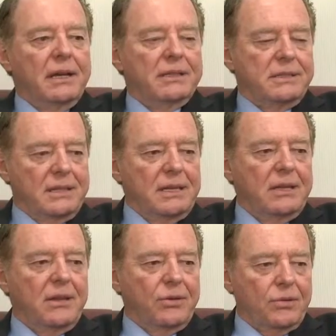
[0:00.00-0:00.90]

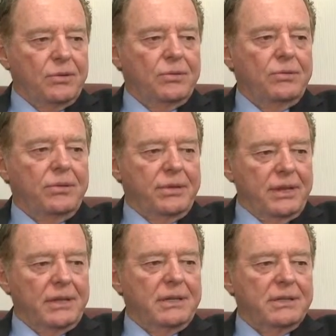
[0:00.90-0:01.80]
seeing through
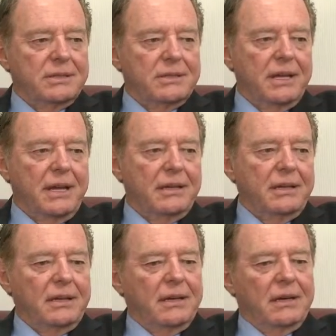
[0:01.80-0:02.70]
things that
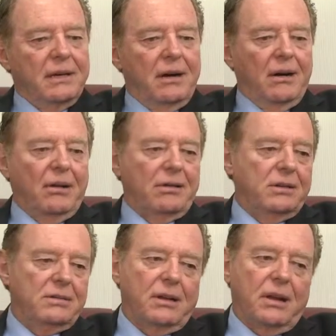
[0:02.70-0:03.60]
are
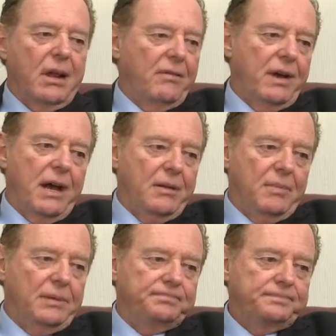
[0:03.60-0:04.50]
just a lot of
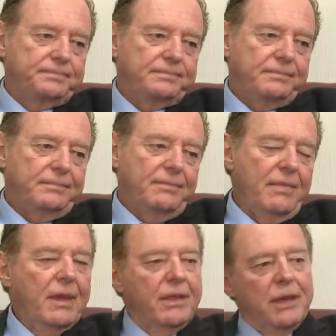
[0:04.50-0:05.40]
hype,
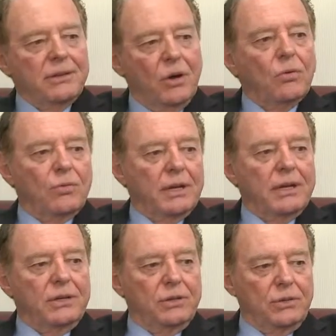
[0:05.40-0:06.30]
that don't
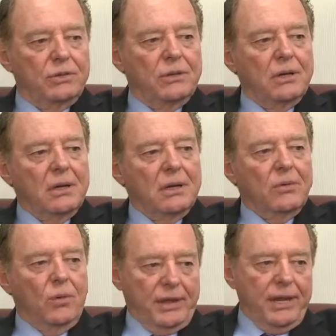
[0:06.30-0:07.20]
really do
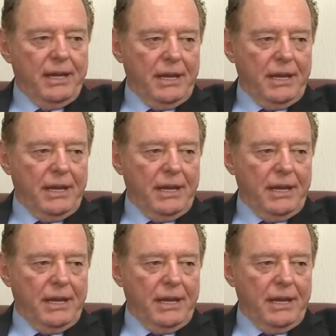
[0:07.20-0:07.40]
what they